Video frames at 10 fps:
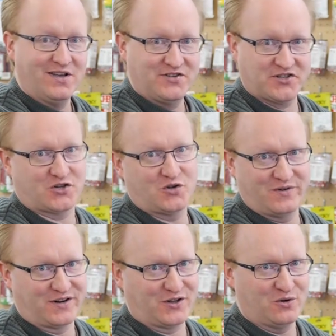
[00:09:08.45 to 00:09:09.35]

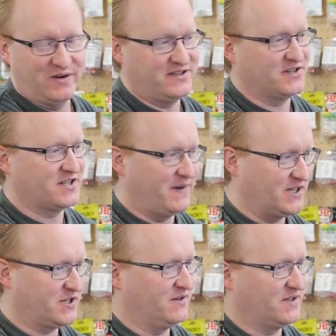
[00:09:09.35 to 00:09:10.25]
screw and glue it just to
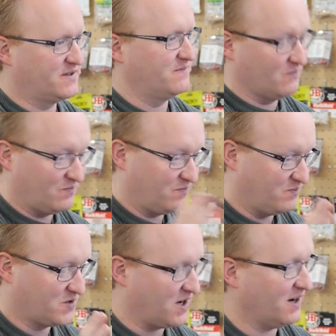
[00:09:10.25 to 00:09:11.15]
make sure it's
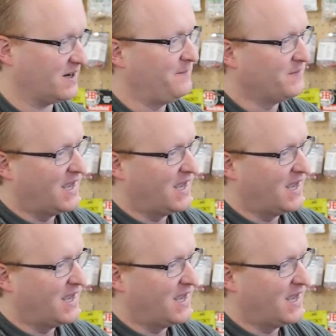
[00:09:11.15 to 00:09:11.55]
stuck.